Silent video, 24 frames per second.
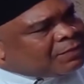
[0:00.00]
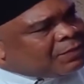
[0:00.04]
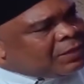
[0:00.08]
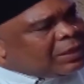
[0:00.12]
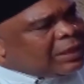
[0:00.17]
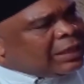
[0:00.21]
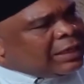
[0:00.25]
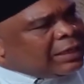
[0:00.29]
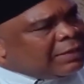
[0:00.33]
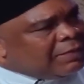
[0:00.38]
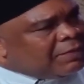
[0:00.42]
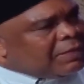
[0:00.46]

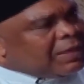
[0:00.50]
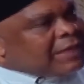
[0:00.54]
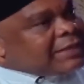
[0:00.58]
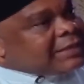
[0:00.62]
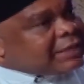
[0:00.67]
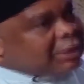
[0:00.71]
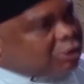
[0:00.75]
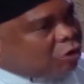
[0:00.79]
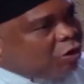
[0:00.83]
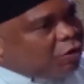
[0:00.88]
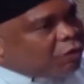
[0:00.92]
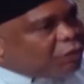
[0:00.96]
there is a
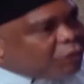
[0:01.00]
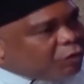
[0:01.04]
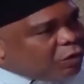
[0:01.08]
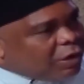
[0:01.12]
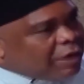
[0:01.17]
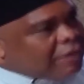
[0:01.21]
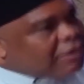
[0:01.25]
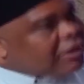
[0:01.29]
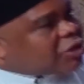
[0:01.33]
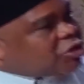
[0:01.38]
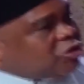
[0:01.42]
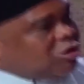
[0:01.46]
curfew, a
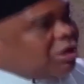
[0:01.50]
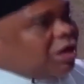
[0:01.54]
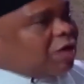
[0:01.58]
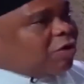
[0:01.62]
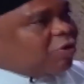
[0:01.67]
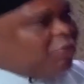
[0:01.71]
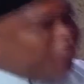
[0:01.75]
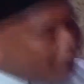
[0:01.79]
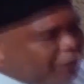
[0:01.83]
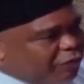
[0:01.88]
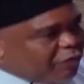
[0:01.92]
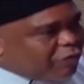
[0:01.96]
national
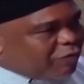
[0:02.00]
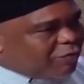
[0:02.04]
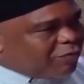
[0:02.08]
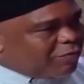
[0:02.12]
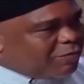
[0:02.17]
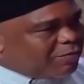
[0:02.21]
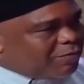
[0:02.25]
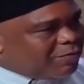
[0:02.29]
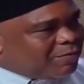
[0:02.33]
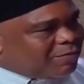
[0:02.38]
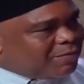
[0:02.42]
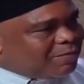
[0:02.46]
curfew.
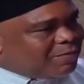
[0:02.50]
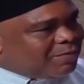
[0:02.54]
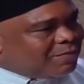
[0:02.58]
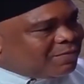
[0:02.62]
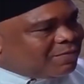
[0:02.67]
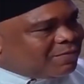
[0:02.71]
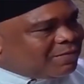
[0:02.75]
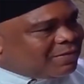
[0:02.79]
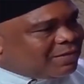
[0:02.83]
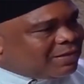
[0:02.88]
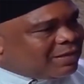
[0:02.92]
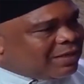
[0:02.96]

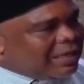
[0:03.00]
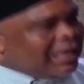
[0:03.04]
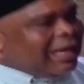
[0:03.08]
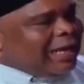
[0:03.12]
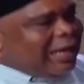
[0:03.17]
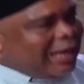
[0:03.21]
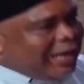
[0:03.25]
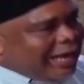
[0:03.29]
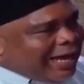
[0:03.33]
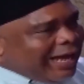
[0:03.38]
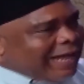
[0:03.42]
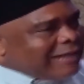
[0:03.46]

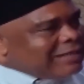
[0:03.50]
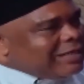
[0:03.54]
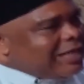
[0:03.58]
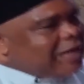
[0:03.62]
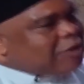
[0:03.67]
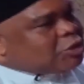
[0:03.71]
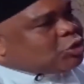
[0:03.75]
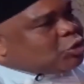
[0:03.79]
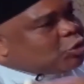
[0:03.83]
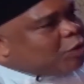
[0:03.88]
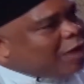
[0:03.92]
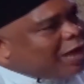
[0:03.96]
And yet
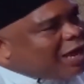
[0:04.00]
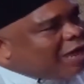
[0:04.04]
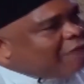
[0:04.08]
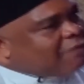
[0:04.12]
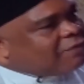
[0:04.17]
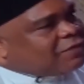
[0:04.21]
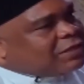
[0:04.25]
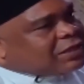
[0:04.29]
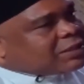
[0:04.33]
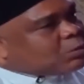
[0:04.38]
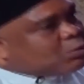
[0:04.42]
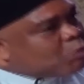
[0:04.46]
you have
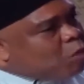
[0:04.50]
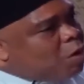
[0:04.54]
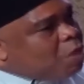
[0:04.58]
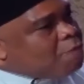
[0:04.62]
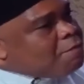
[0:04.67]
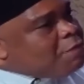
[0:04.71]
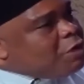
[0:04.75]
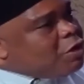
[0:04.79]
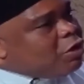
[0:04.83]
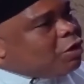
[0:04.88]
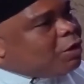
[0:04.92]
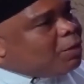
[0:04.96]
these 1
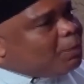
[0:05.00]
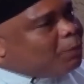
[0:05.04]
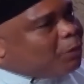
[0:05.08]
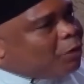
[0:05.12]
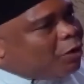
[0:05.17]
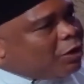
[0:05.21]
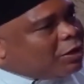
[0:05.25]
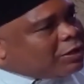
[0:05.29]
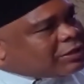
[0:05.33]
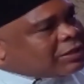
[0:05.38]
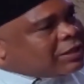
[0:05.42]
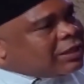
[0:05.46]
million
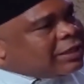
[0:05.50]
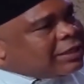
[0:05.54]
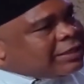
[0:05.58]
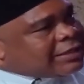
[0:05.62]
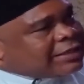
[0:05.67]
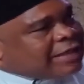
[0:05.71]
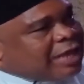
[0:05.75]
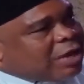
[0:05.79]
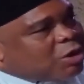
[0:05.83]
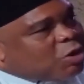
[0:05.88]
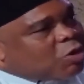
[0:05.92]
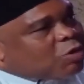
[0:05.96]
boys
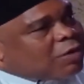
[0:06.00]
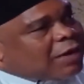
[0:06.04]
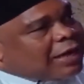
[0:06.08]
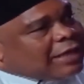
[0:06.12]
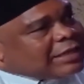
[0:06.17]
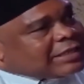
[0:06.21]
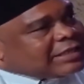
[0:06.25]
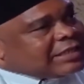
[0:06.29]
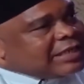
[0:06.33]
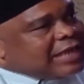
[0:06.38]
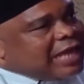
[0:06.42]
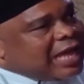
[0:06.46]

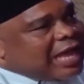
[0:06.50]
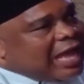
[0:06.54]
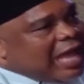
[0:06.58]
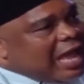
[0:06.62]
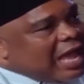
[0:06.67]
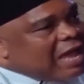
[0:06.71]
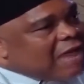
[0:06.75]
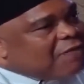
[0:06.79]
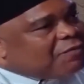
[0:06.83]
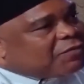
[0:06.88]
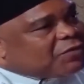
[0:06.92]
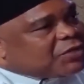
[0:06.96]
terrorizing
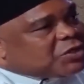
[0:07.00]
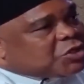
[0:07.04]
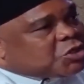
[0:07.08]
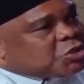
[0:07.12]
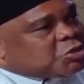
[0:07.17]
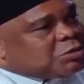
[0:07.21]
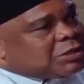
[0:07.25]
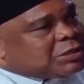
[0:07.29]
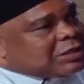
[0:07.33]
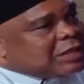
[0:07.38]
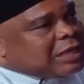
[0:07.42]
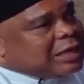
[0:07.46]
every street
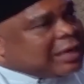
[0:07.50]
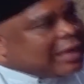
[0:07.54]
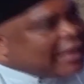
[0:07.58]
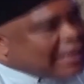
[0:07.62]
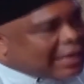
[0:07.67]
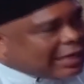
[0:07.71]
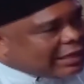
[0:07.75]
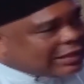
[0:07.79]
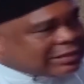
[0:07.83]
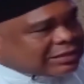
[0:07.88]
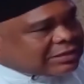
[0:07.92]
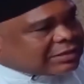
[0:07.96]
in
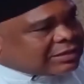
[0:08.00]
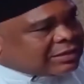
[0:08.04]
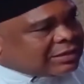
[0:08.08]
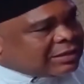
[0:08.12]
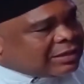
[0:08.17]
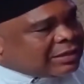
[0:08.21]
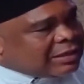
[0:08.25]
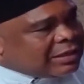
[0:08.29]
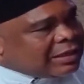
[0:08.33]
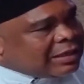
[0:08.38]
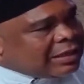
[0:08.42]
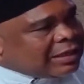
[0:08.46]
Lagos.
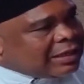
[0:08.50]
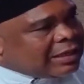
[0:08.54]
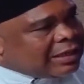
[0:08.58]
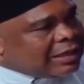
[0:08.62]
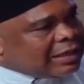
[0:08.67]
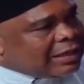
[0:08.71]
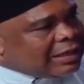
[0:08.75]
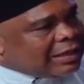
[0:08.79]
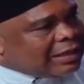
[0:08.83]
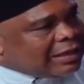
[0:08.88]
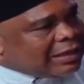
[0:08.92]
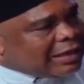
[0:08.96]

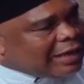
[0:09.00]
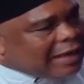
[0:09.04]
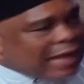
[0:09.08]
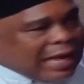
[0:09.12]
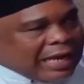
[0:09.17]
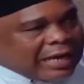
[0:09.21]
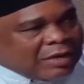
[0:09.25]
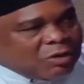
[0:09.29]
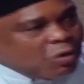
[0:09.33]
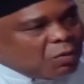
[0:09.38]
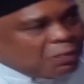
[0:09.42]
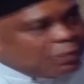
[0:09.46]
And
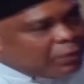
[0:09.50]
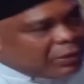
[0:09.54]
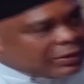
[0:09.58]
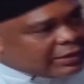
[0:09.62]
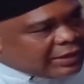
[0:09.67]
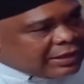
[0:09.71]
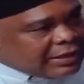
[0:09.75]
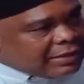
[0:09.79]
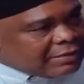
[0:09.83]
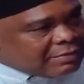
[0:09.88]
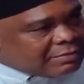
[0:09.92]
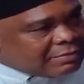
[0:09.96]
nobody
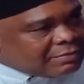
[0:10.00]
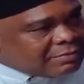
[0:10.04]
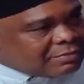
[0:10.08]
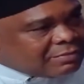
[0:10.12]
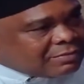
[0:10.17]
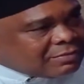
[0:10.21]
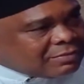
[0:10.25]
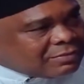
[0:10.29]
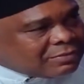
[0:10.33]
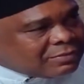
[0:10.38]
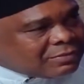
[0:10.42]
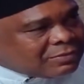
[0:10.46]

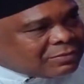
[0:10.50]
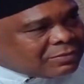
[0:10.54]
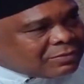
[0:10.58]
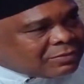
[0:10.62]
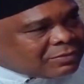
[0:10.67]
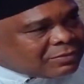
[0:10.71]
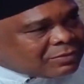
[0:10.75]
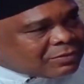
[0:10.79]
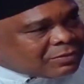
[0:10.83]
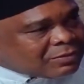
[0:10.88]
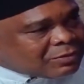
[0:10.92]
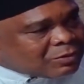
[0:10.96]

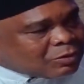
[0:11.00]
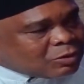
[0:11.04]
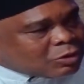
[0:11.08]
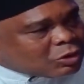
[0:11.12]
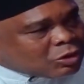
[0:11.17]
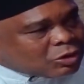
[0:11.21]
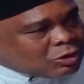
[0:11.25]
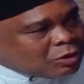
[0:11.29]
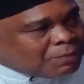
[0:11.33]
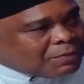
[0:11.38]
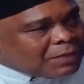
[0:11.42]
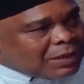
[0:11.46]
could
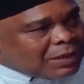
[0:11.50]
stop them.